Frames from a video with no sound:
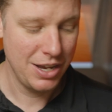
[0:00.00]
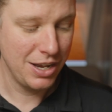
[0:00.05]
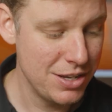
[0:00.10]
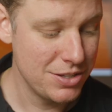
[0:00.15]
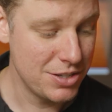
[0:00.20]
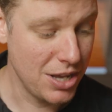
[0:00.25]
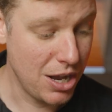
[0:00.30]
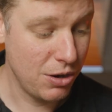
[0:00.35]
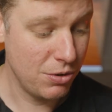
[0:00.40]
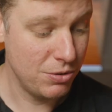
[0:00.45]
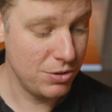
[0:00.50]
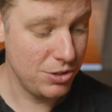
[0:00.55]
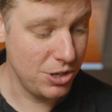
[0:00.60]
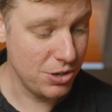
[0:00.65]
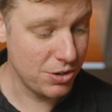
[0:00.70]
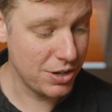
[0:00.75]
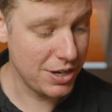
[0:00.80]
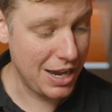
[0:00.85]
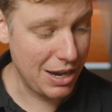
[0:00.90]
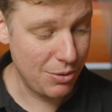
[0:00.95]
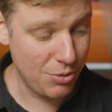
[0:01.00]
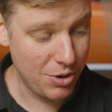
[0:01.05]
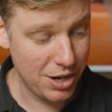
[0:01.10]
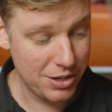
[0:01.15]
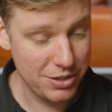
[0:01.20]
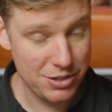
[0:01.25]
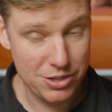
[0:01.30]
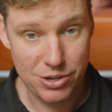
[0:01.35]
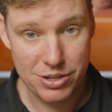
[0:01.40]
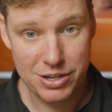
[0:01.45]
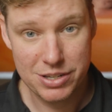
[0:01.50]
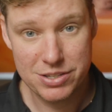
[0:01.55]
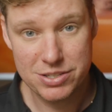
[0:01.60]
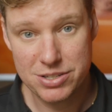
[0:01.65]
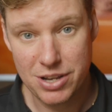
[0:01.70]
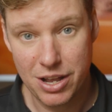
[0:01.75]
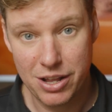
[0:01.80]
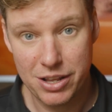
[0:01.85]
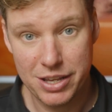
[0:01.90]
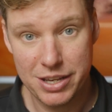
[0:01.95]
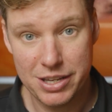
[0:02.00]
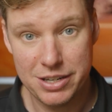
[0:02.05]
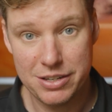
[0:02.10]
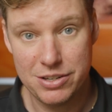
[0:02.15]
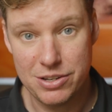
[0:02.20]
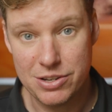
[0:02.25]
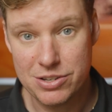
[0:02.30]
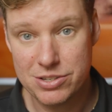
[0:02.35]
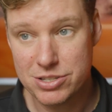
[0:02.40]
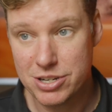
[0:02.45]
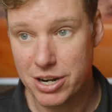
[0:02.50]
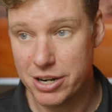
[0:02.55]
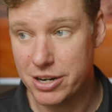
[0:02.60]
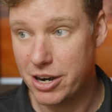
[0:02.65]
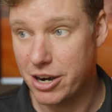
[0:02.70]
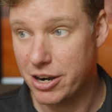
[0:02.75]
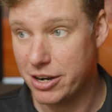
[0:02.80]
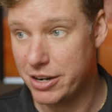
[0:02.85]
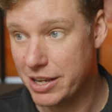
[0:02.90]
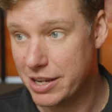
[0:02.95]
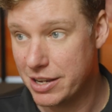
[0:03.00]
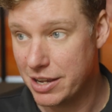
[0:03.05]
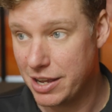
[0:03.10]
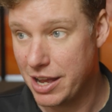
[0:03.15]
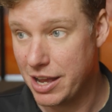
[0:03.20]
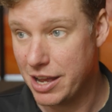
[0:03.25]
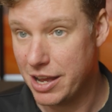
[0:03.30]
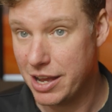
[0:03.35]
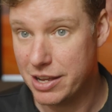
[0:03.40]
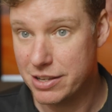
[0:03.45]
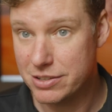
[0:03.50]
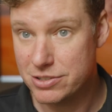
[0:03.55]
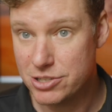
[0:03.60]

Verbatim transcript: so you can get one you can install it you can start earning uh,